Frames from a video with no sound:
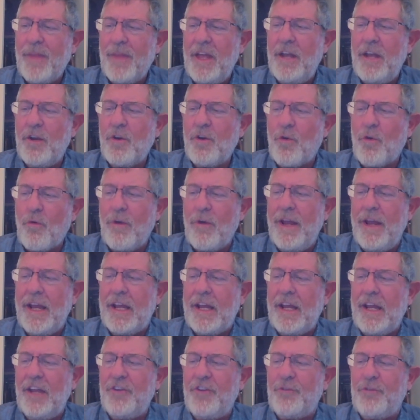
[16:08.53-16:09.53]
in
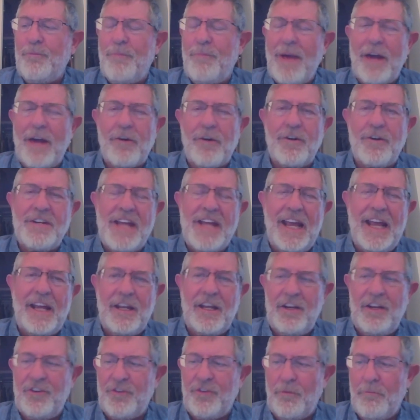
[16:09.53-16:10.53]
Greek is better
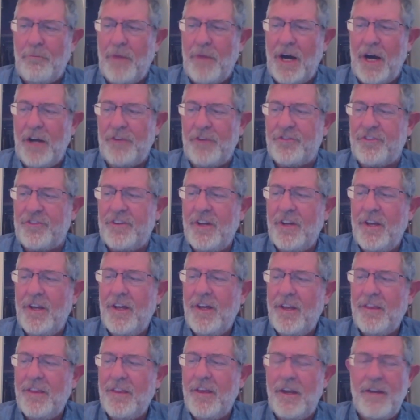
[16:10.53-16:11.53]
taken as a must,
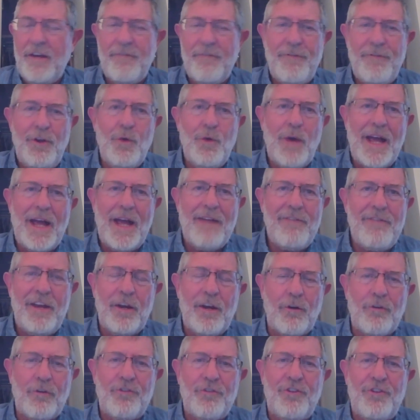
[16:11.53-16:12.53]
that if you have
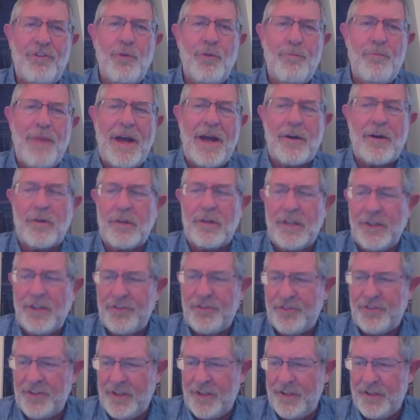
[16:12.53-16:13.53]
ears, you better
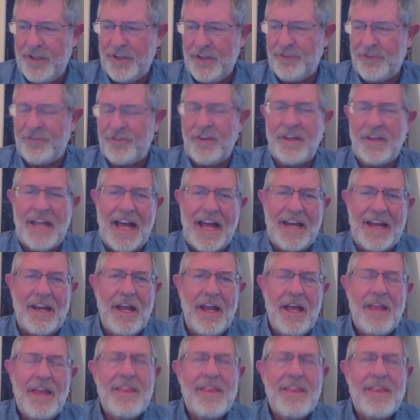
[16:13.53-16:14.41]
listen to this. And that